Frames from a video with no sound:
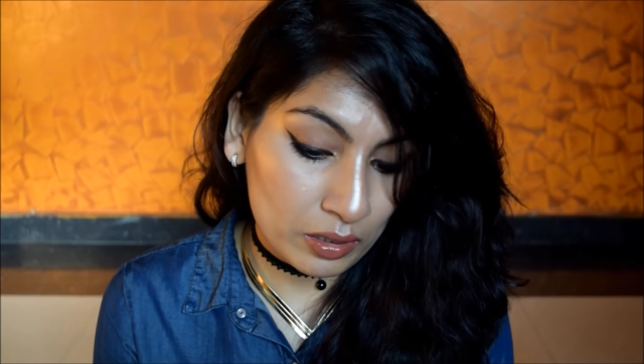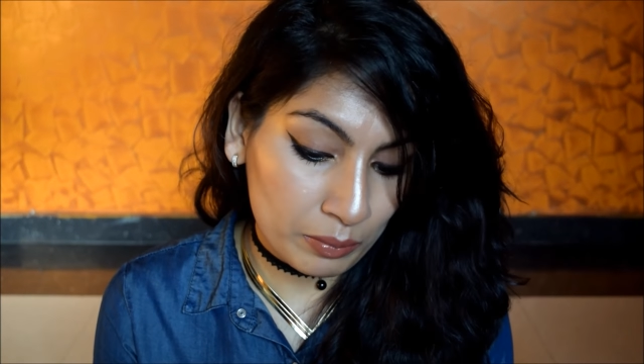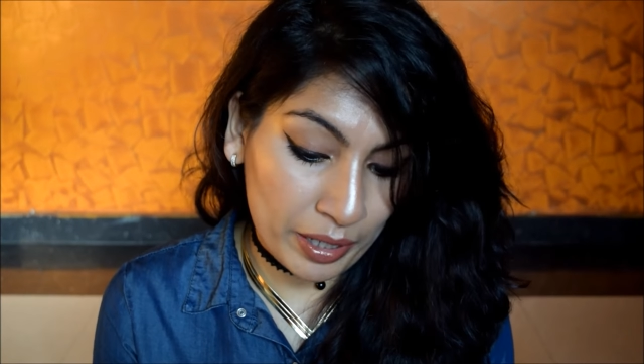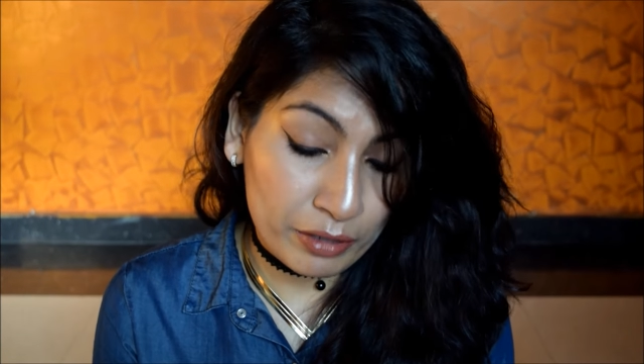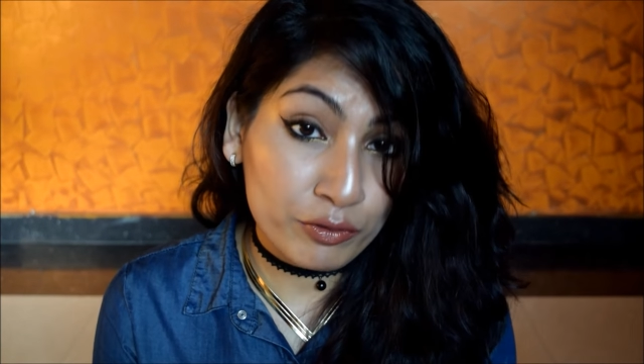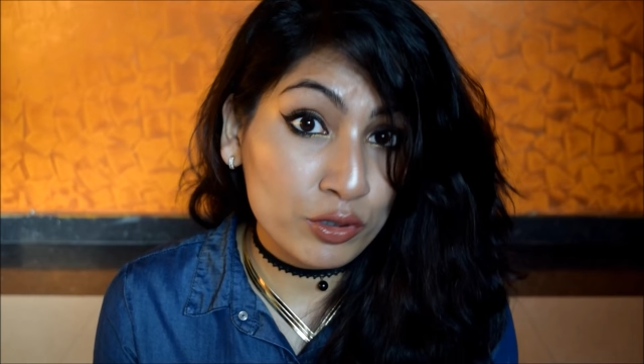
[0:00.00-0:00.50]

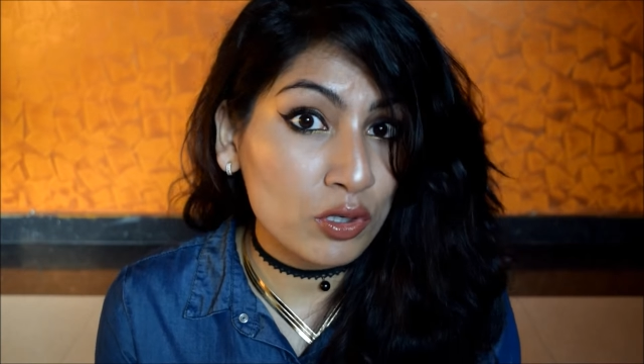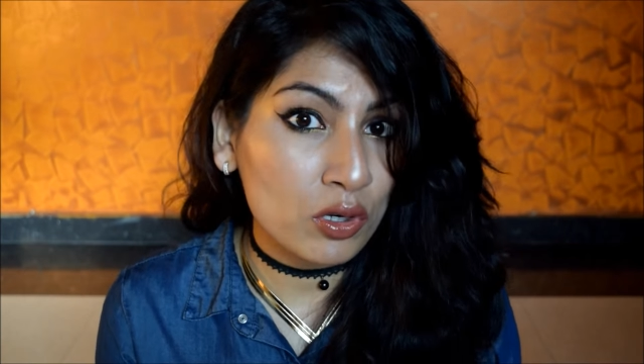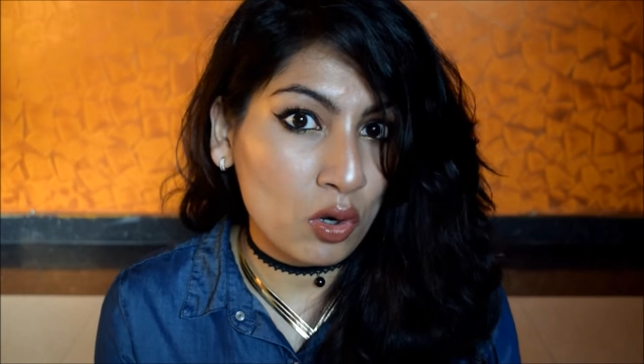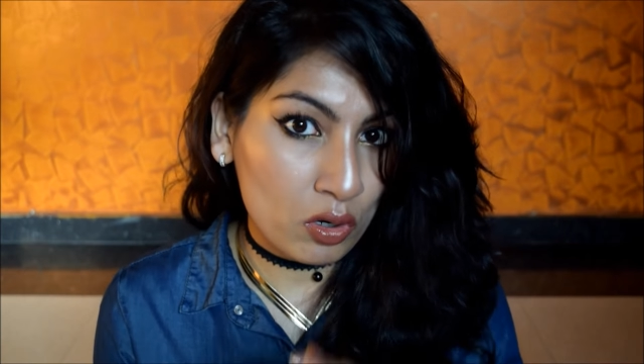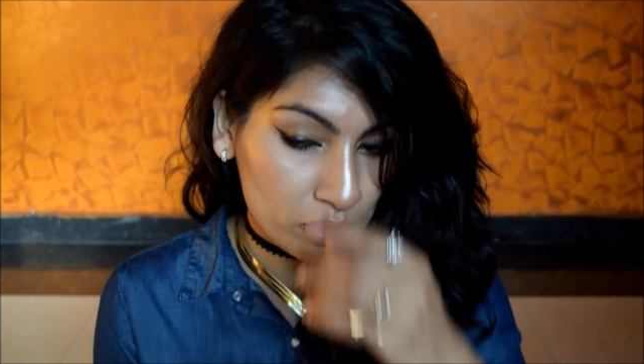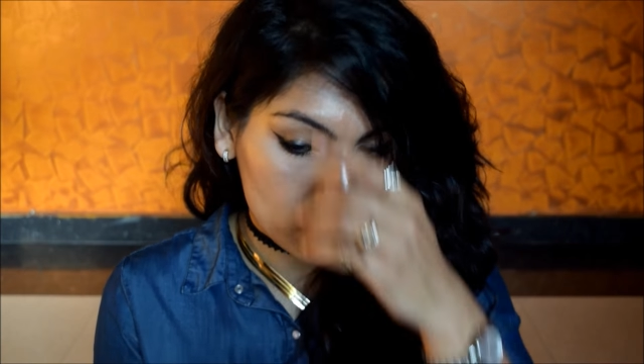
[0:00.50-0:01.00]
my reviews are
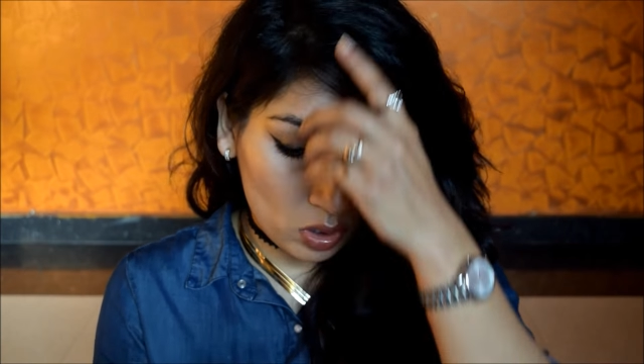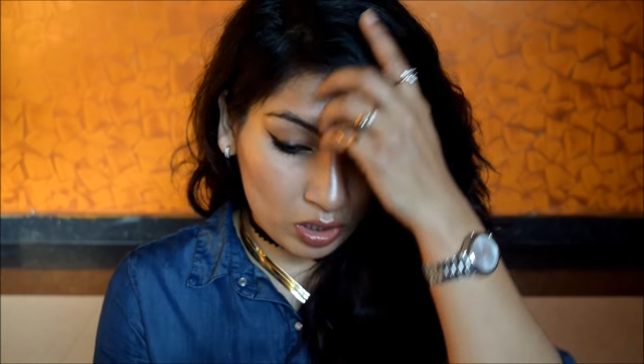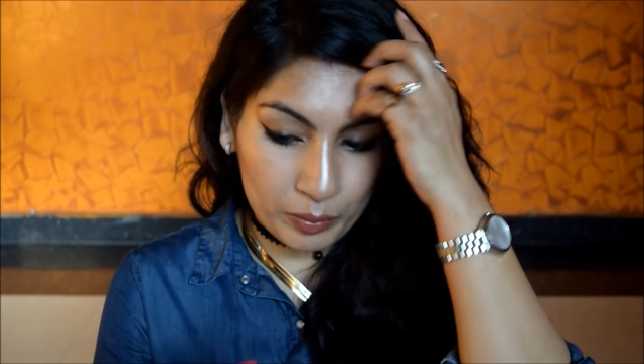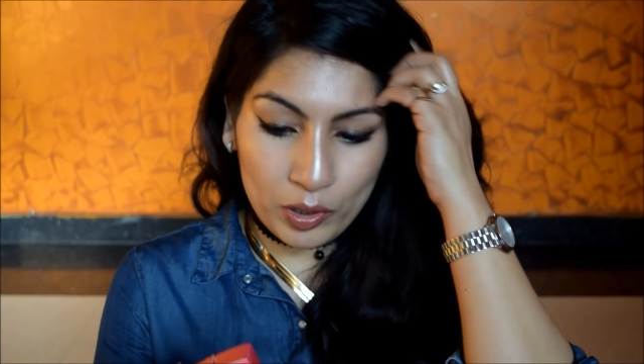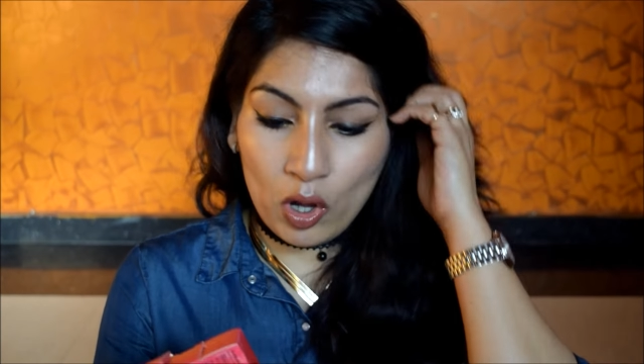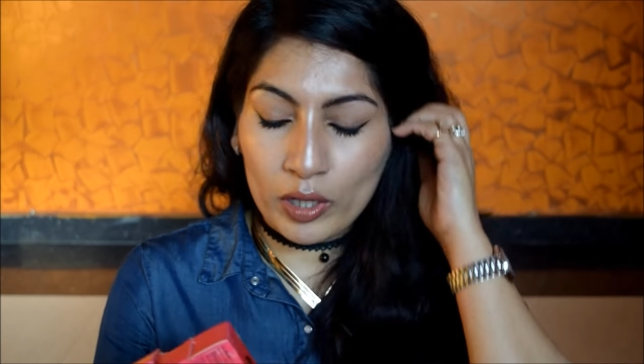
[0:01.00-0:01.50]
always gonna
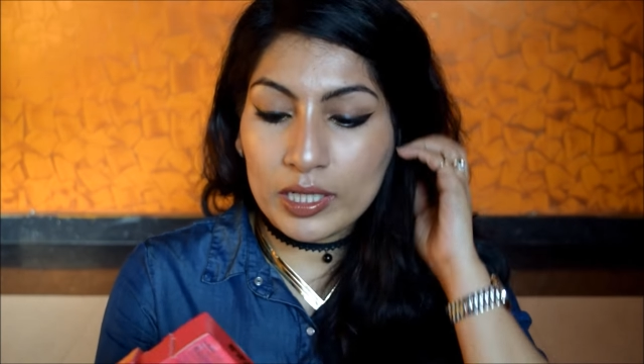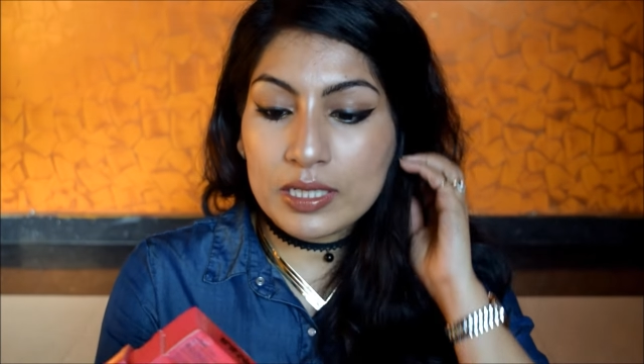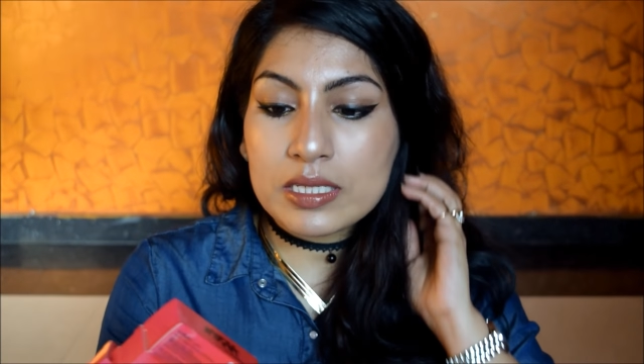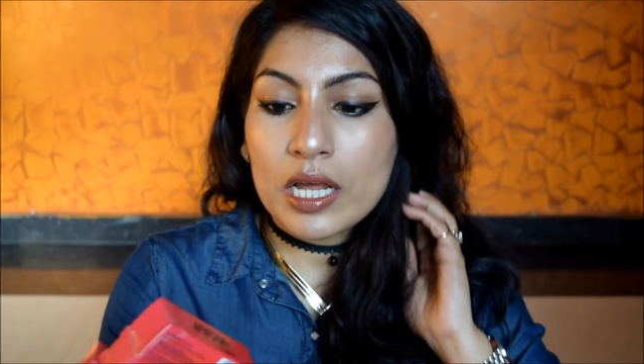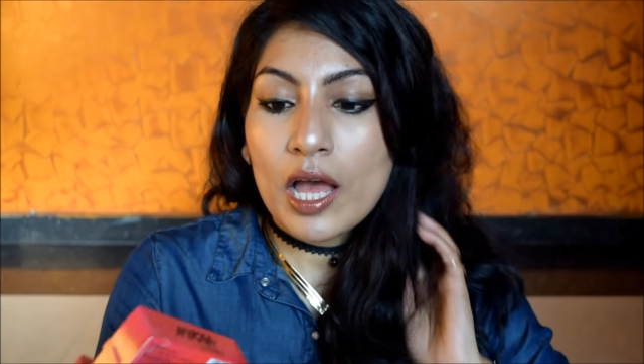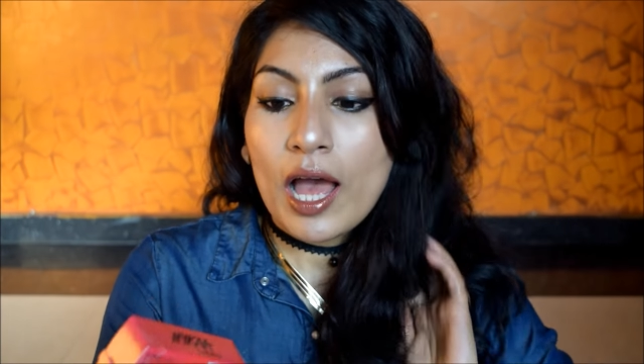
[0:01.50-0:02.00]
be honest